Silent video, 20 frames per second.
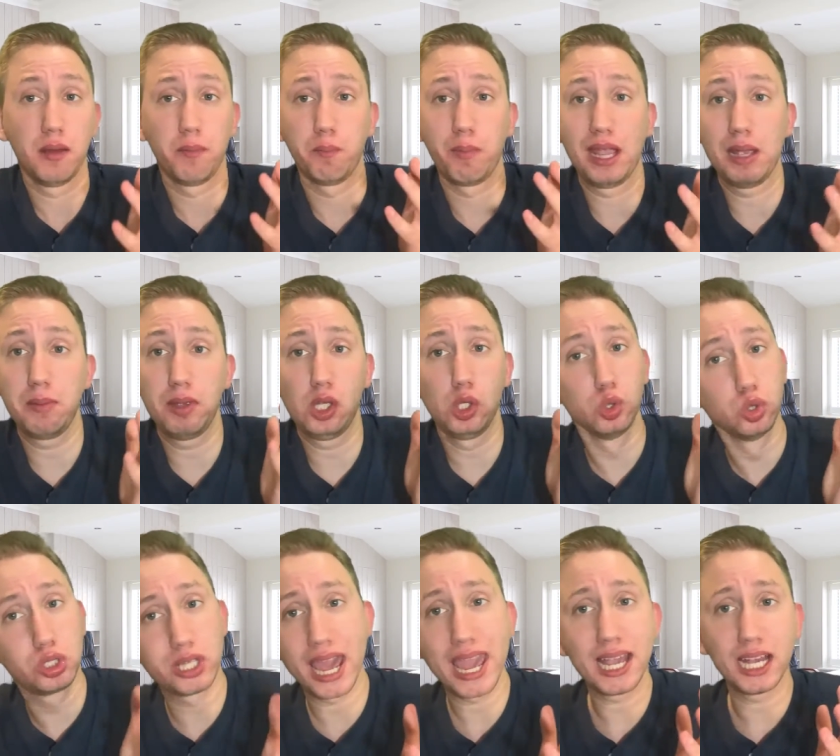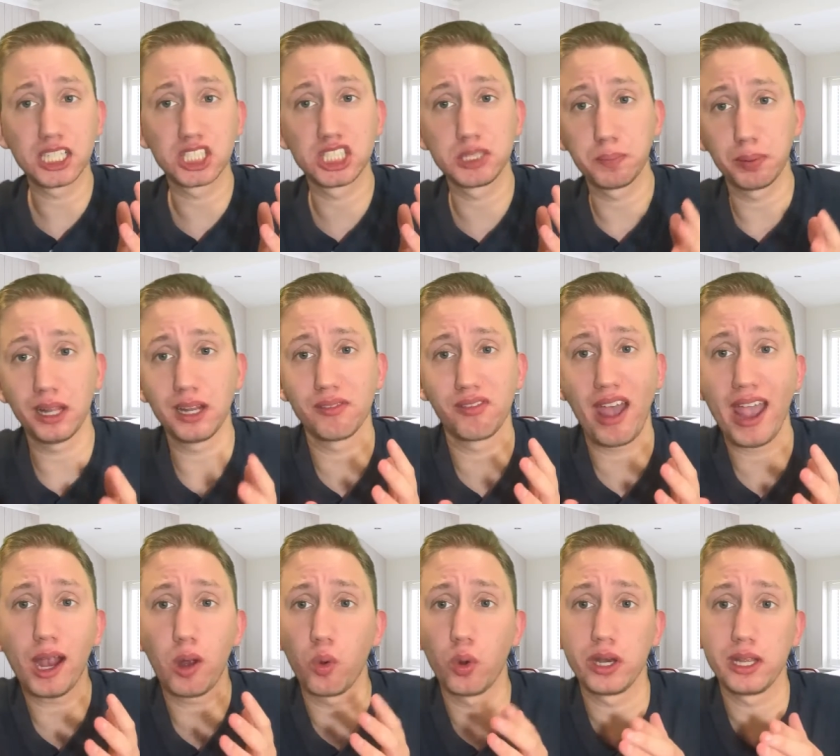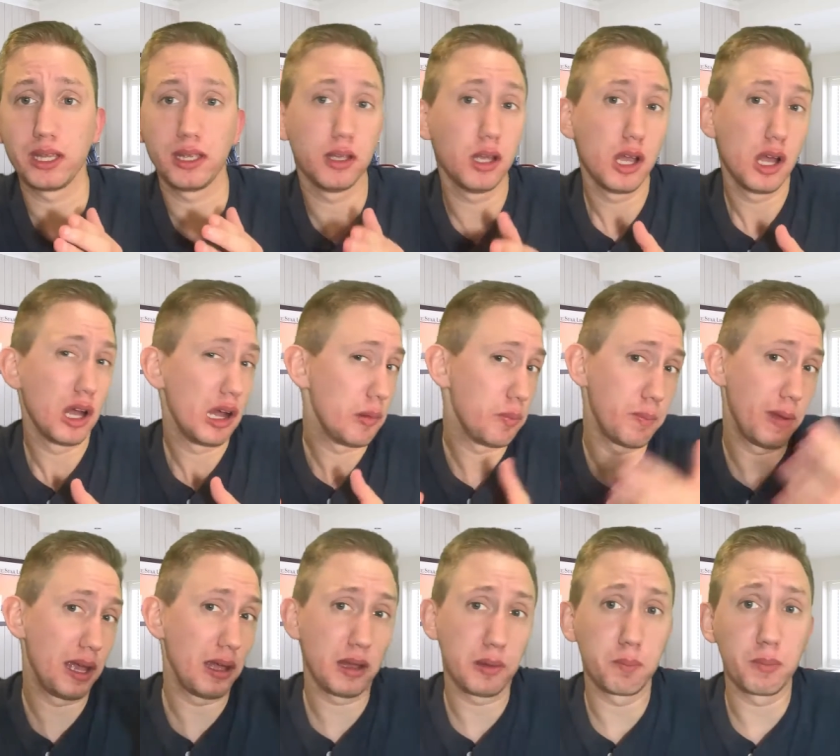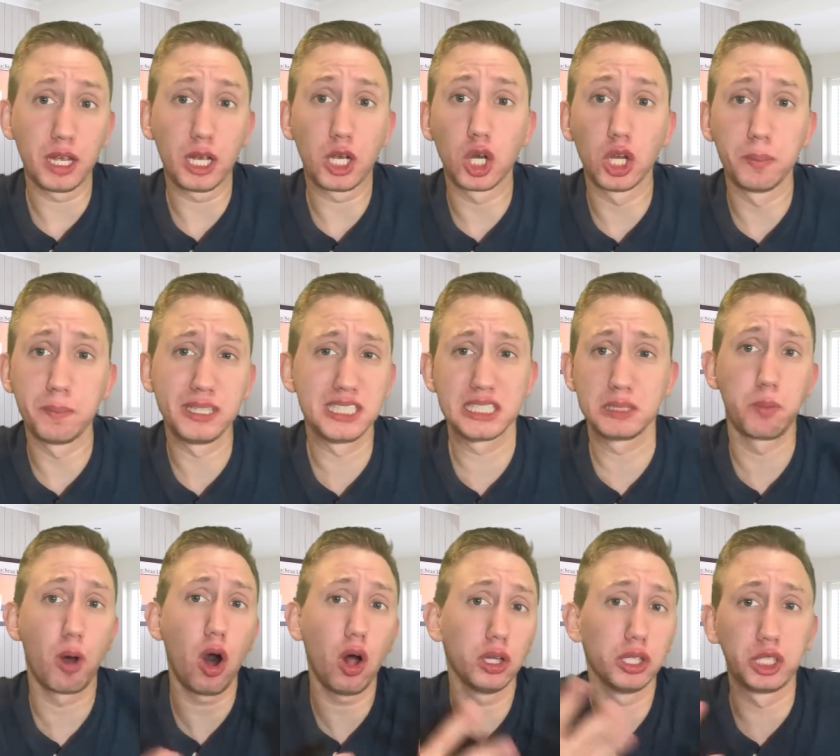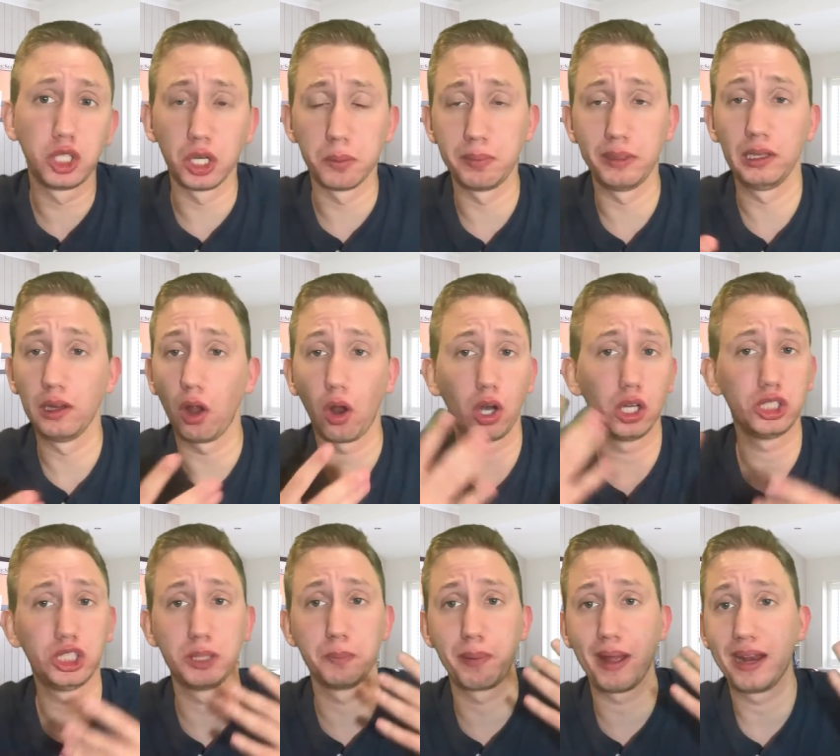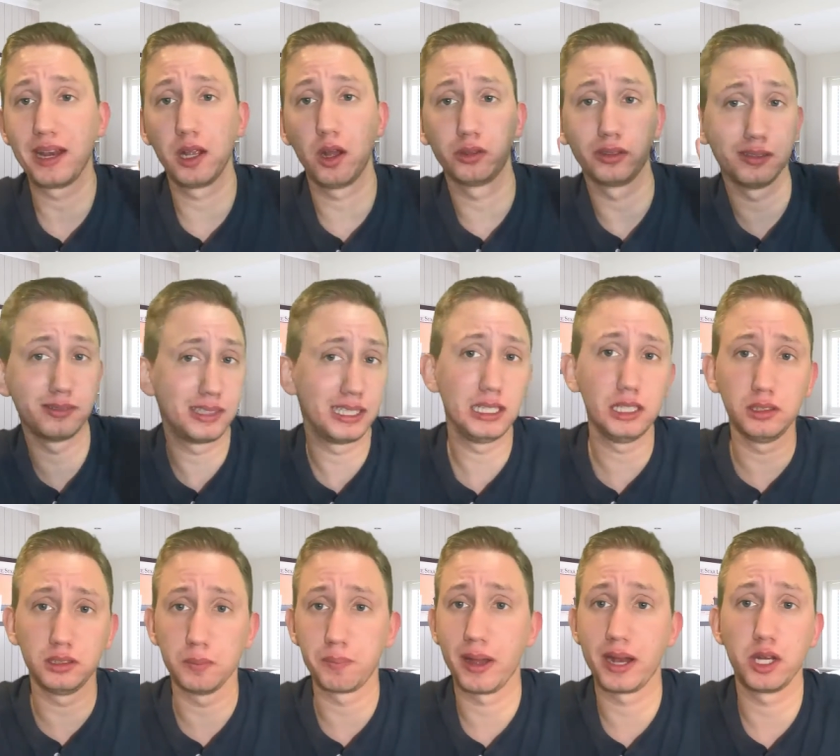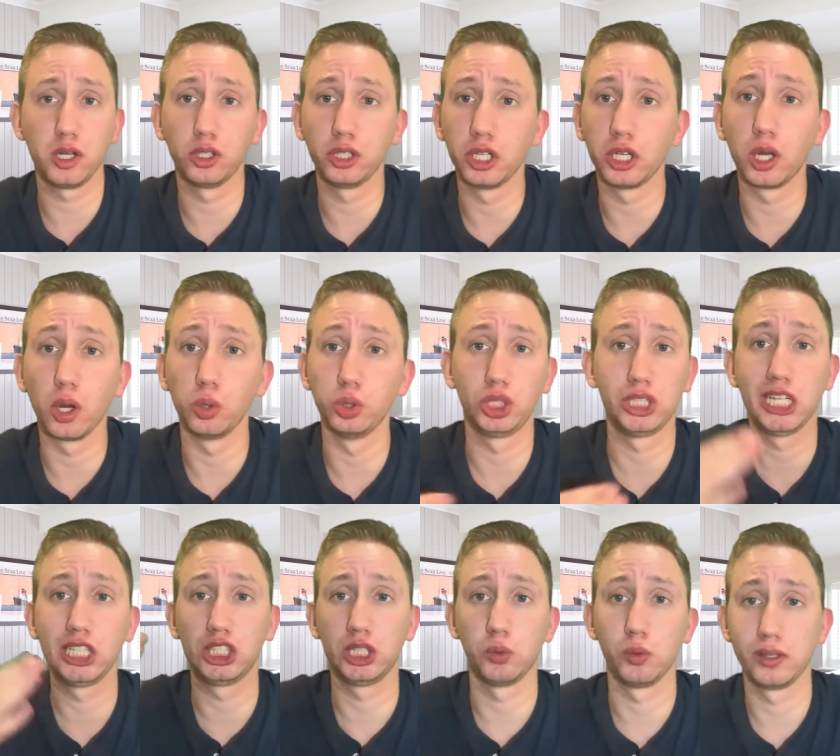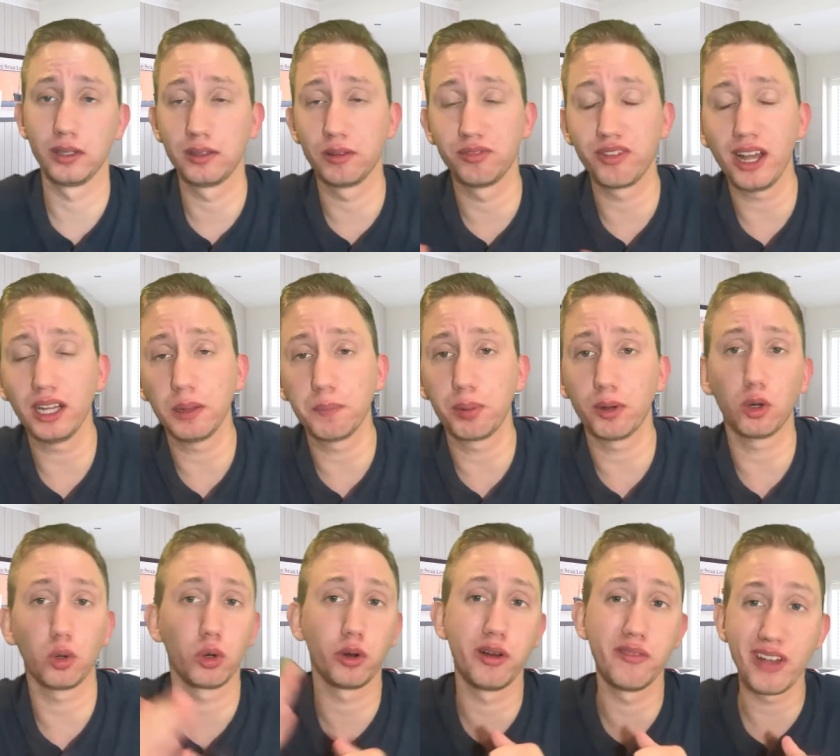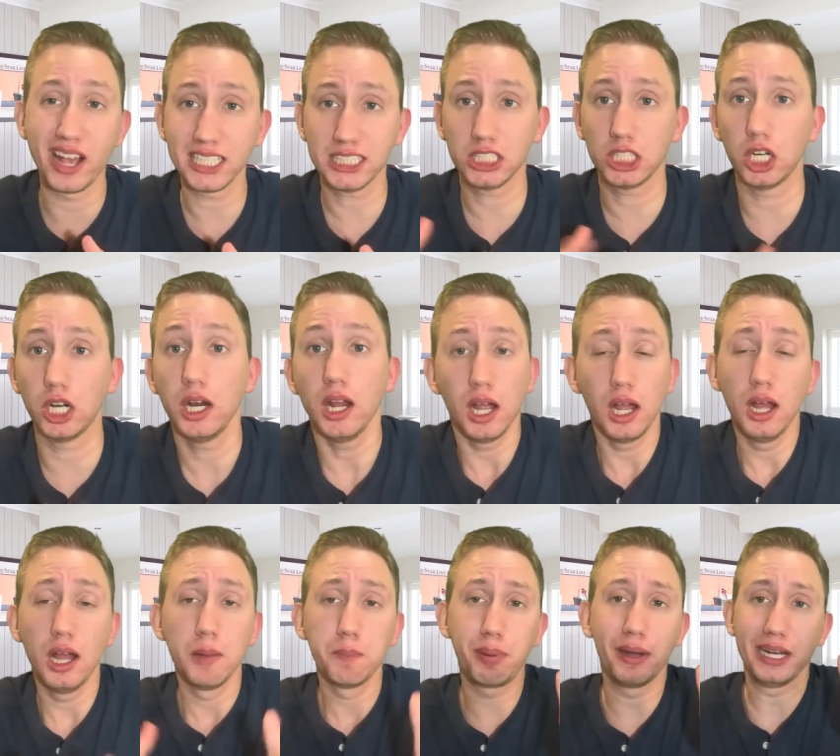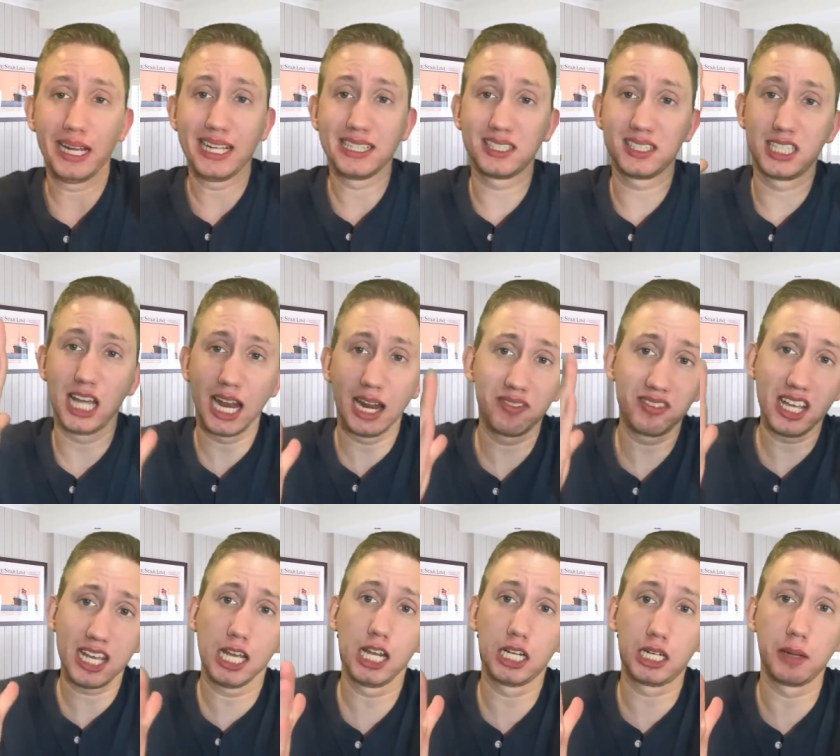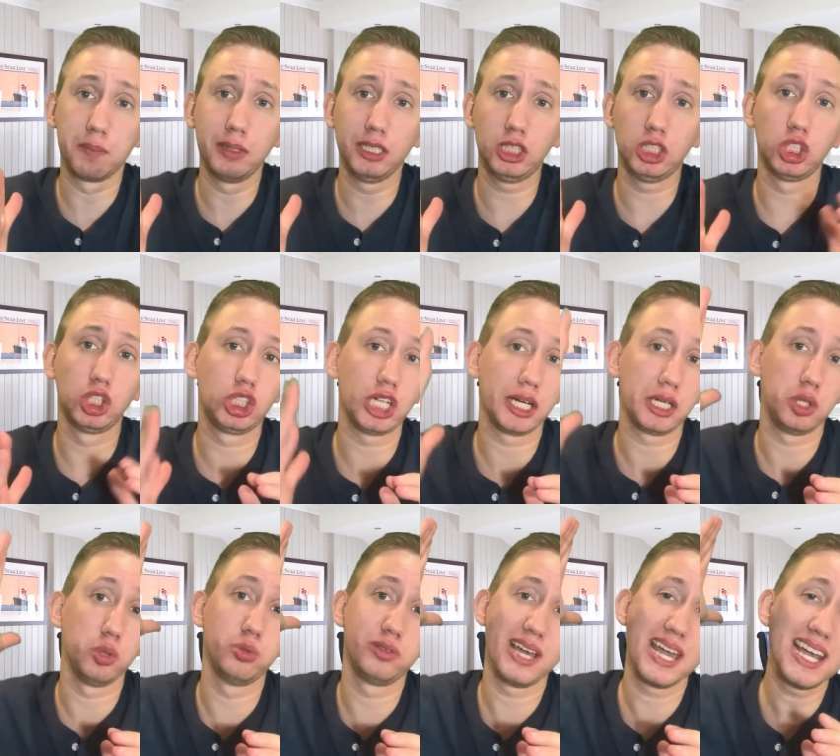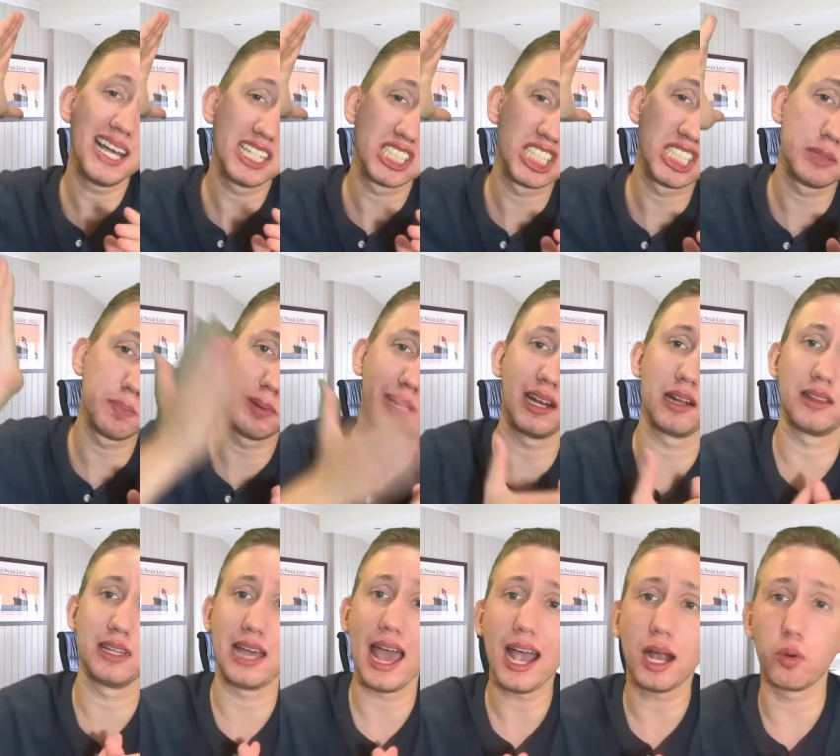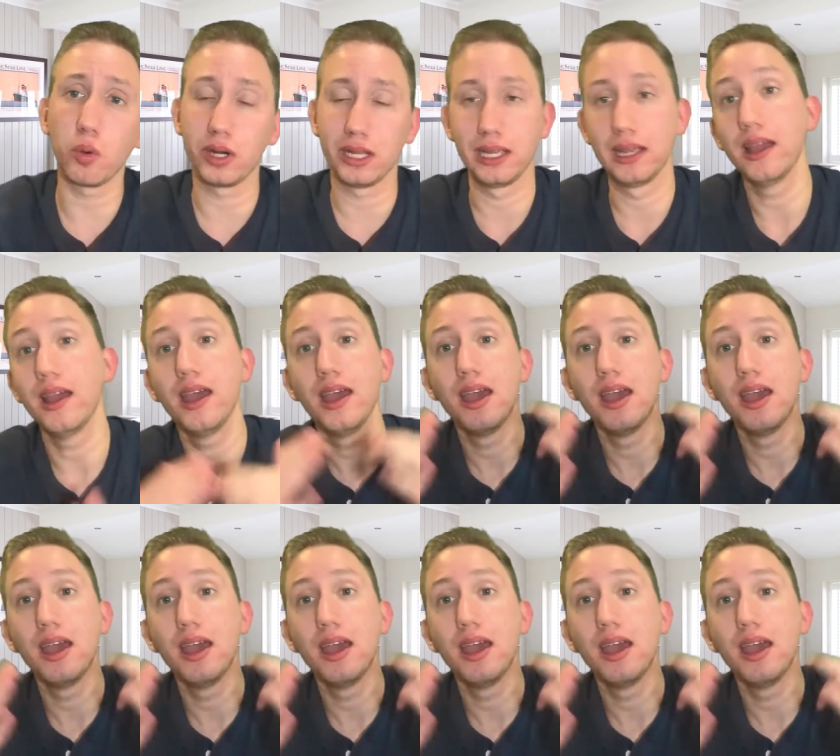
Maybe you take a split of equity. It could be small, it could be large, depending on the deal, depending on your negotiation with a developer or investor. But instead of taking a commission check, you take a split of the equity.